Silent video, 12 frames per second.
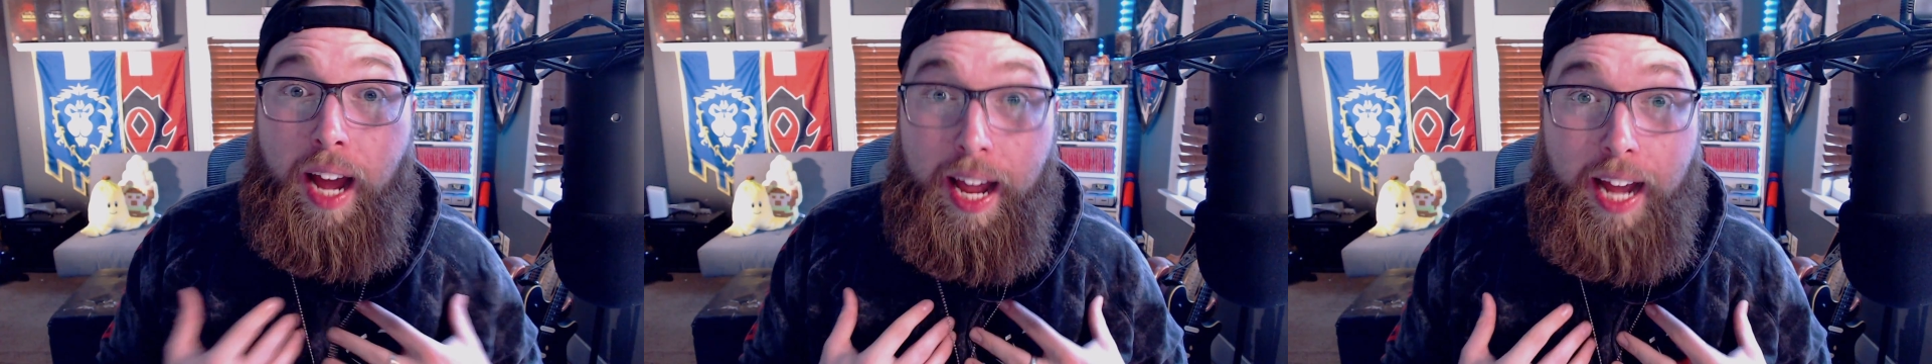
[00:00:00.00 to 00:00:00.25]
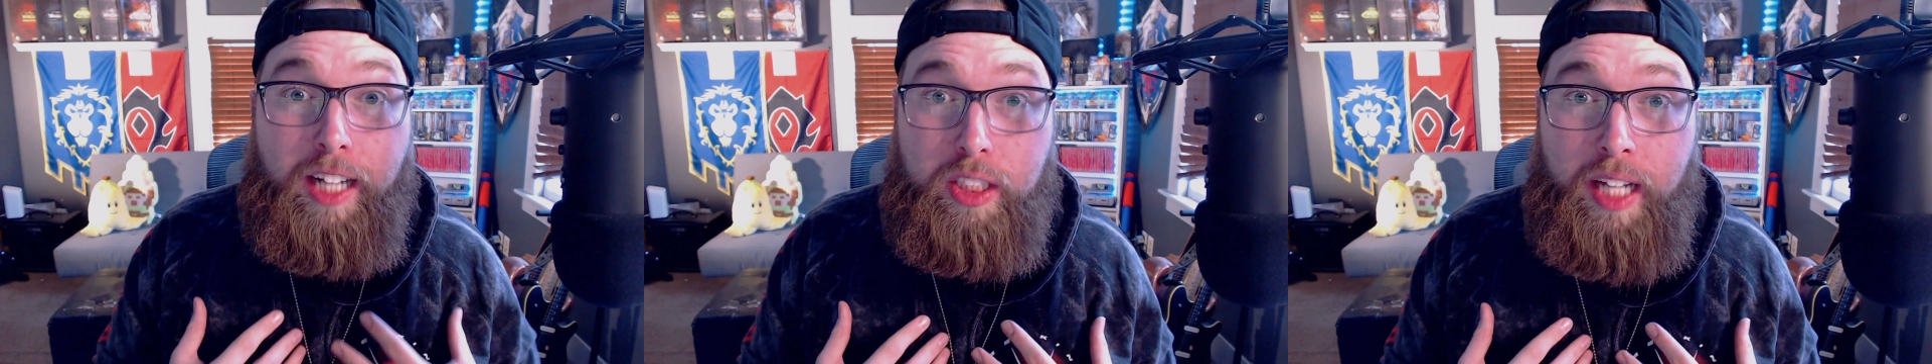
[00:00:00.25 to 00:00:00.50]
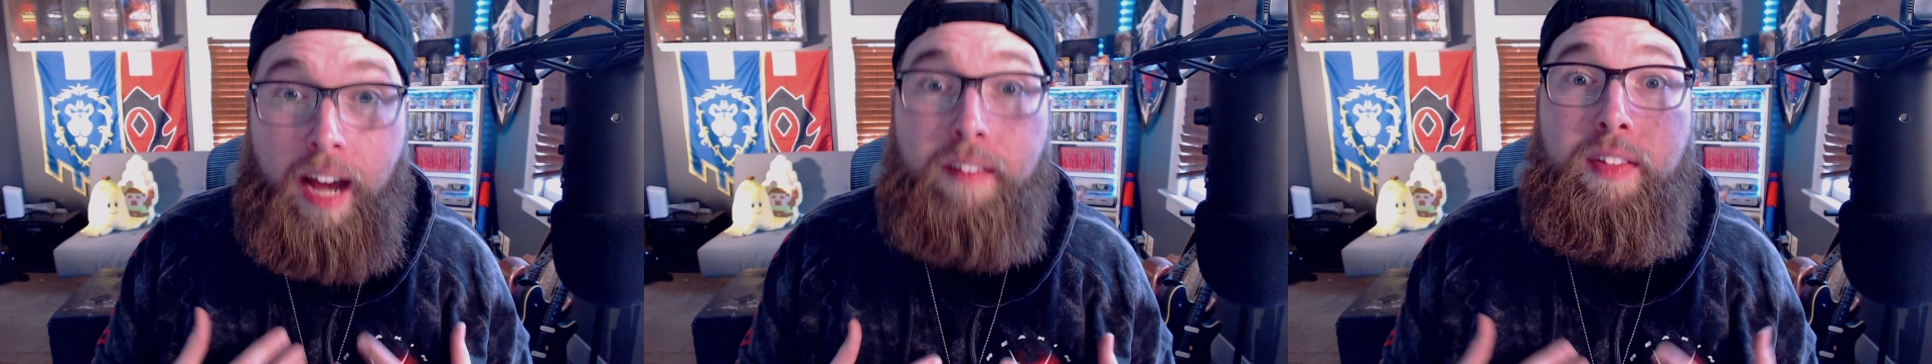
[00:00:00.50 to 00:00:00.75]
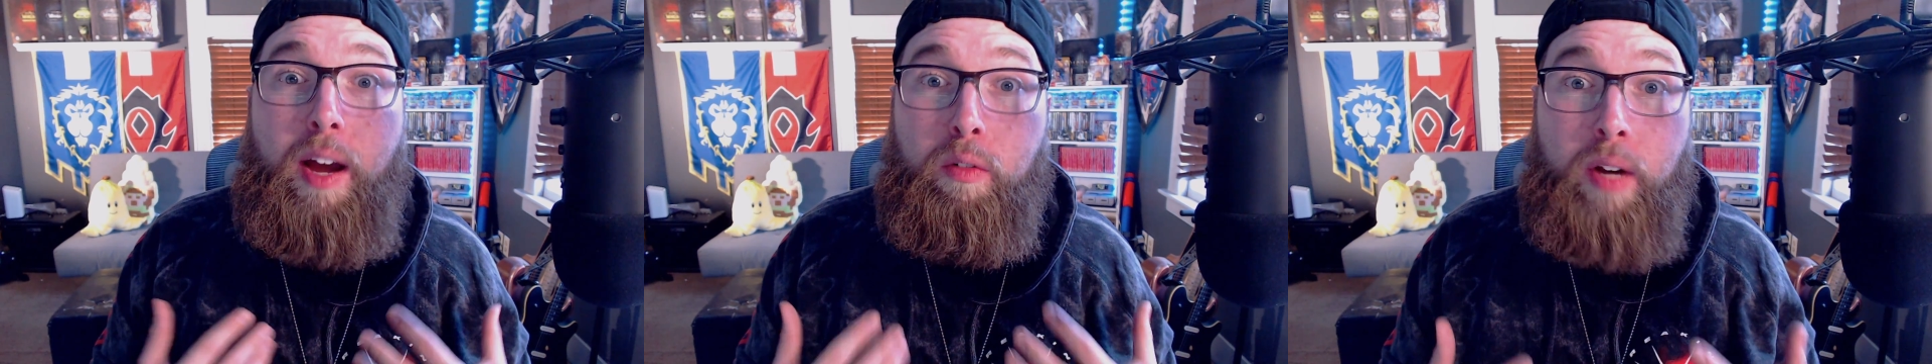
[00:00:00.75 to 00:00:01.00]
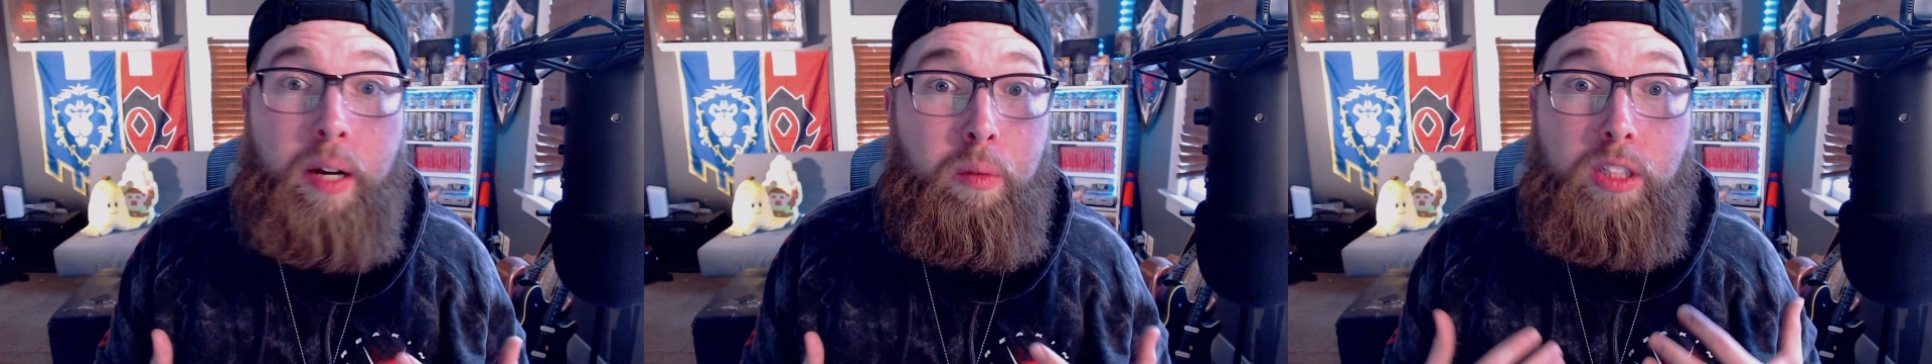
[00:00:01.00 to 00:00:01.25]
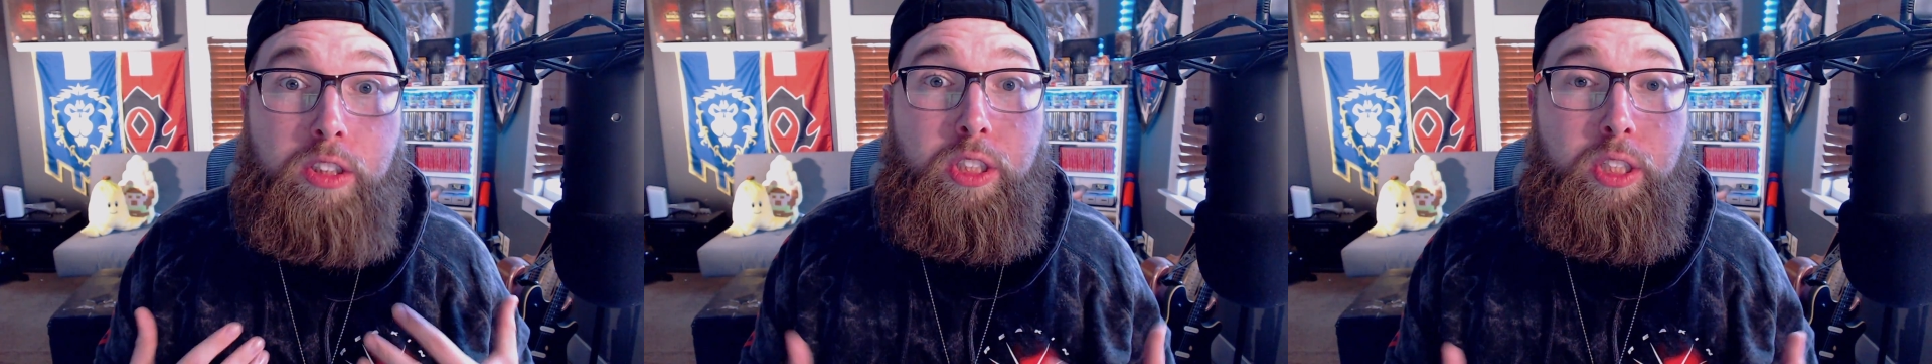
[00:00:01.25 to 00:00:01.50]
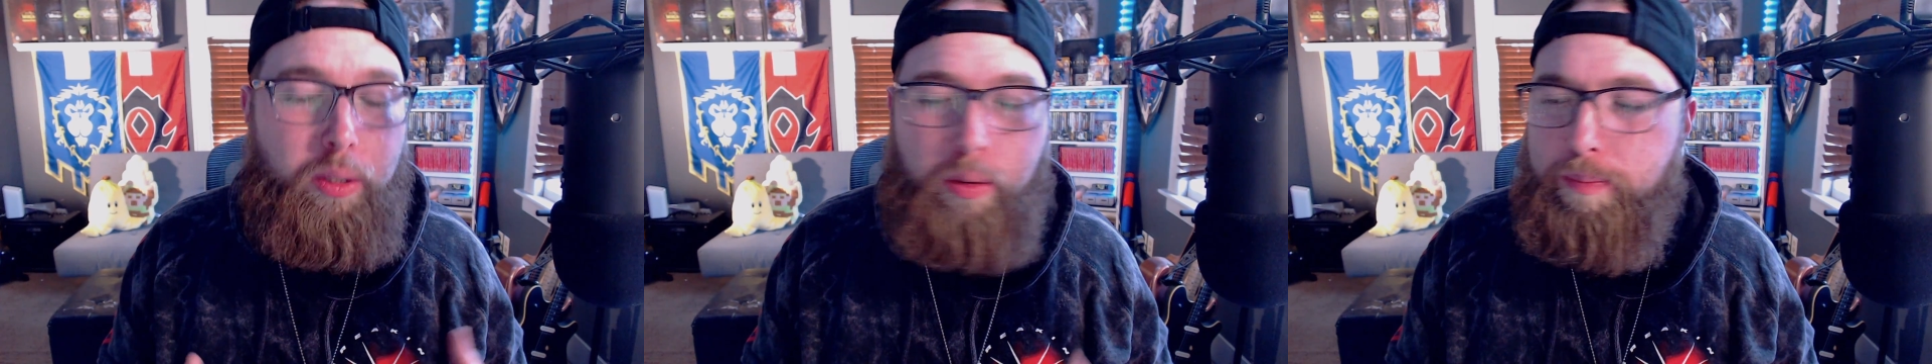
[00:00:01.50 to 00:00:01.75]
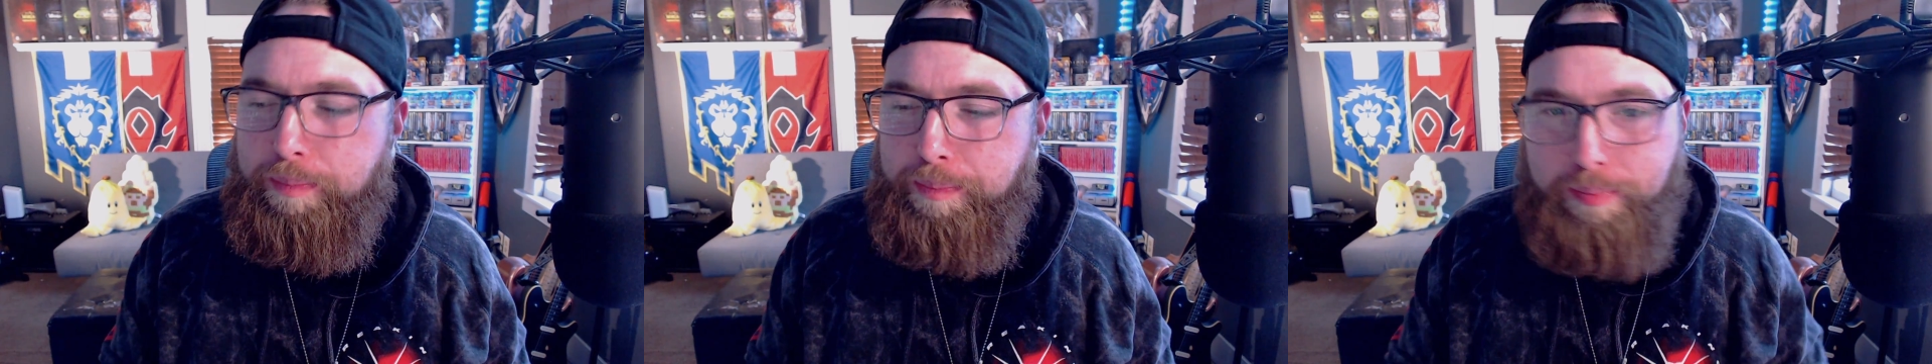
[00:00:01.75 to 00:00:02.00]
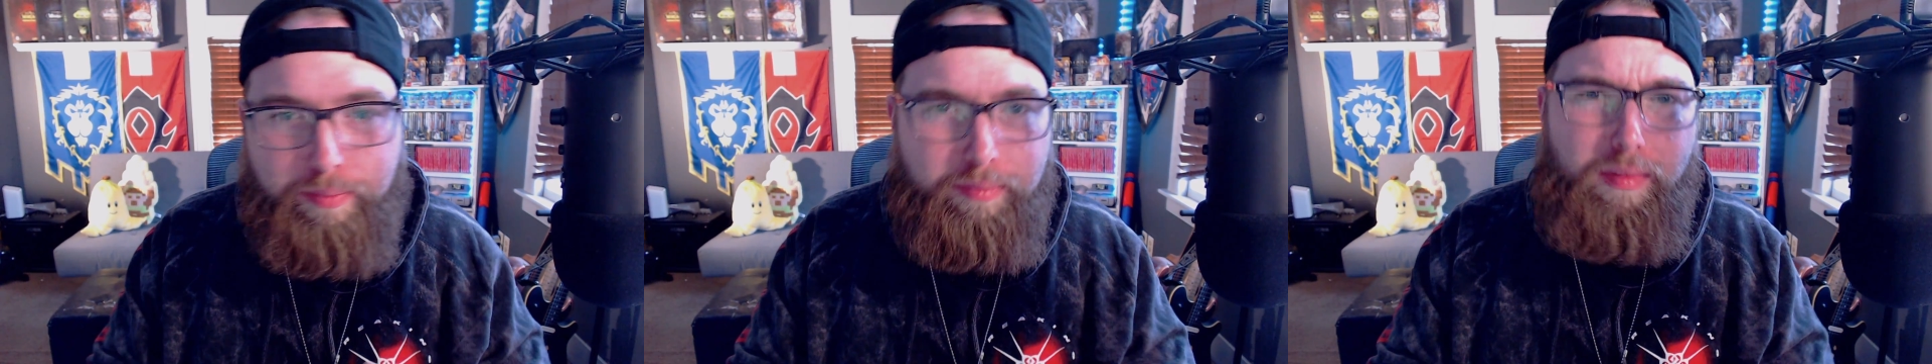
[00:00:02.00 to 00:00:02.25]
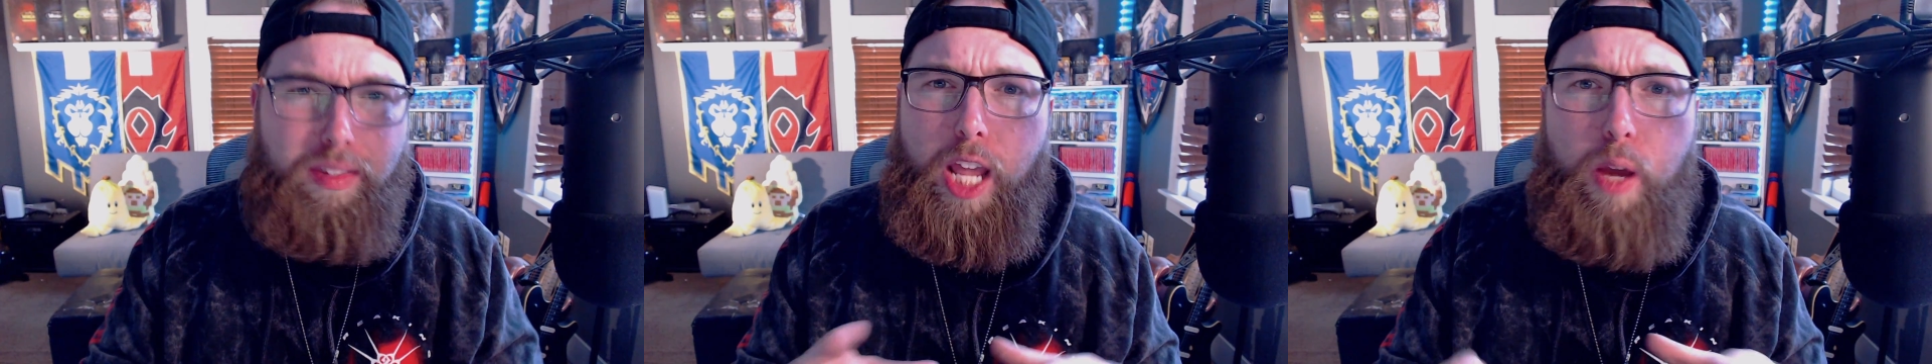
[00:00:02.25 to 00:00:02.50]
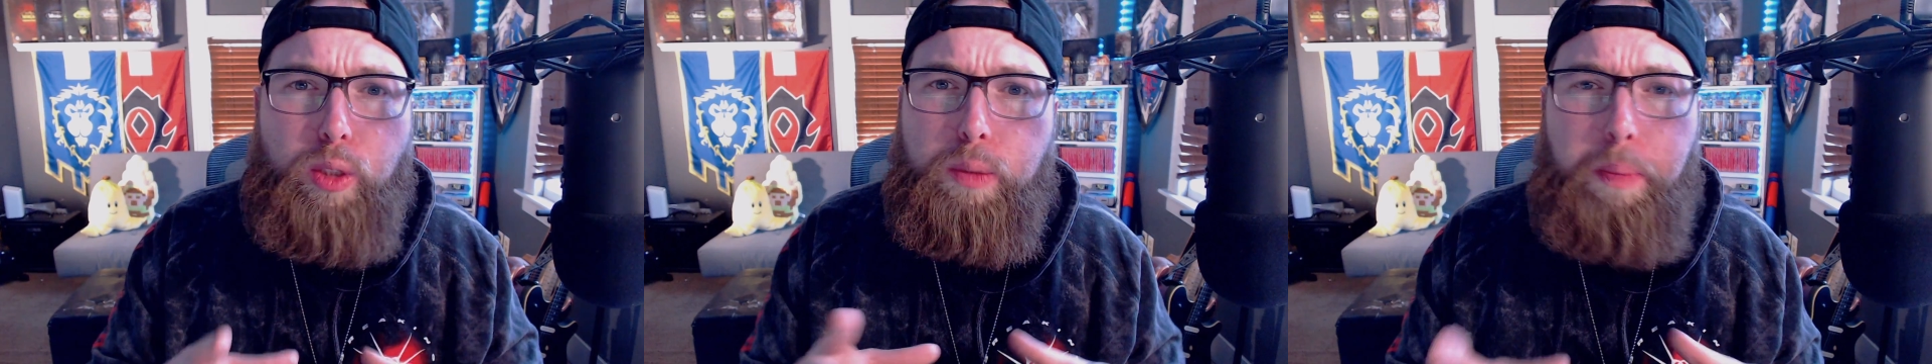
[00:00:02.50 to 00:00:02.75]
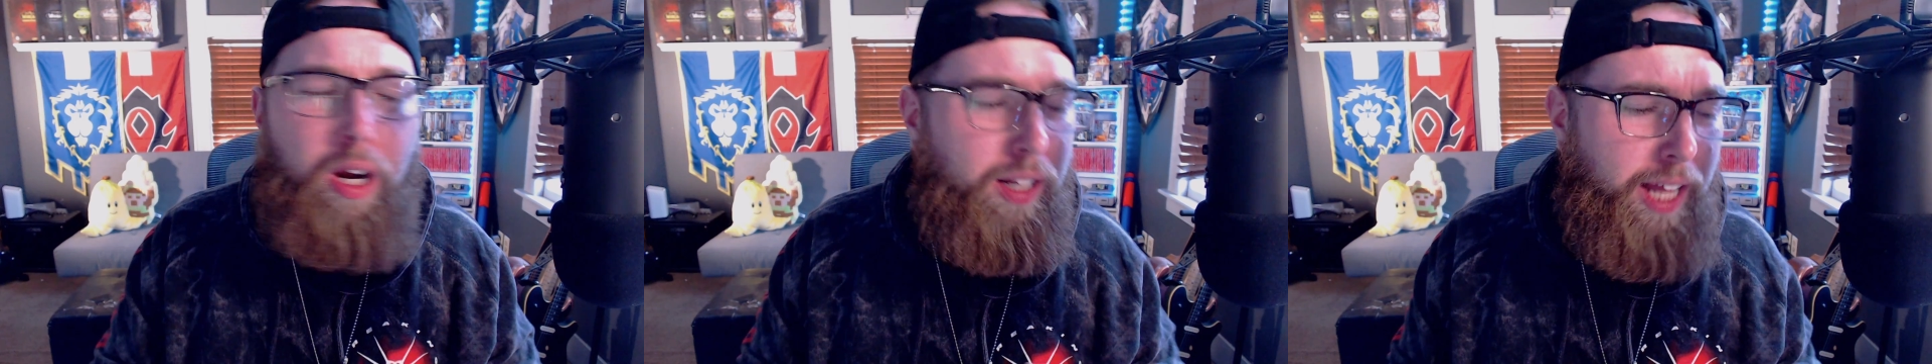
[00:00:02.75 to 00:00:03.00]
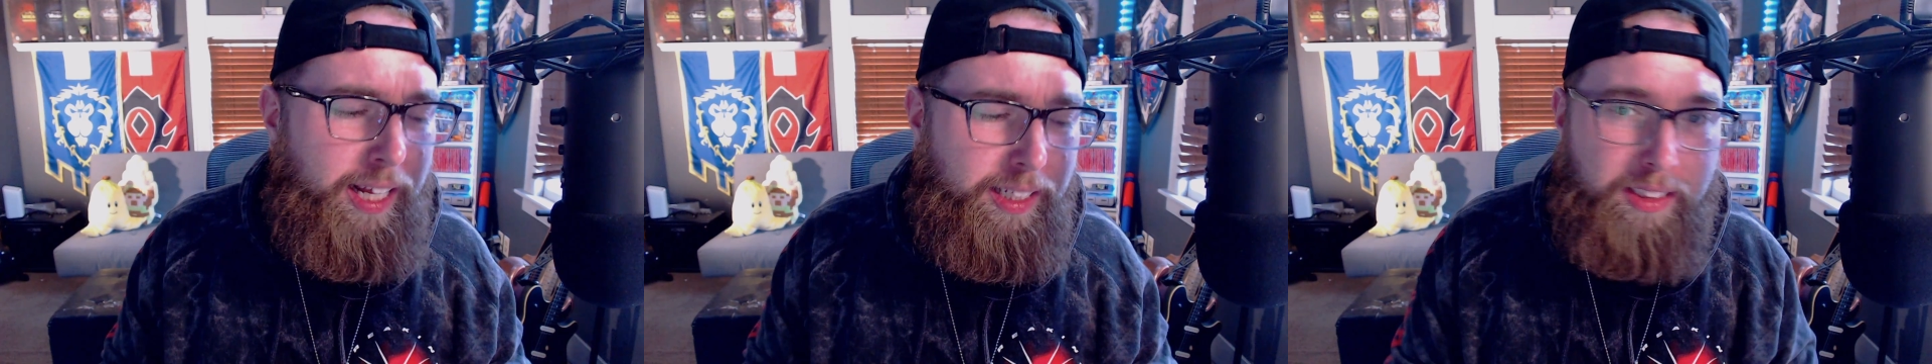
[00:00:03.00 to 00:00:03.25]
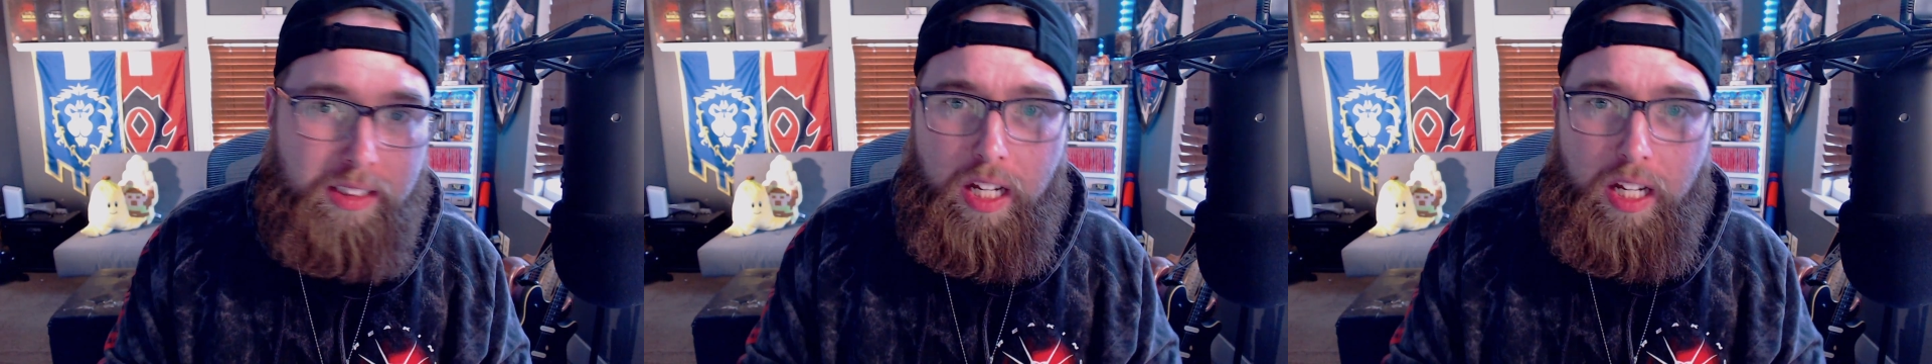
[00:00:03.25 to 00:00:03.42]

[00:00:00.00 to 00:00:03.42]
I actually have that red one too. It was part of like the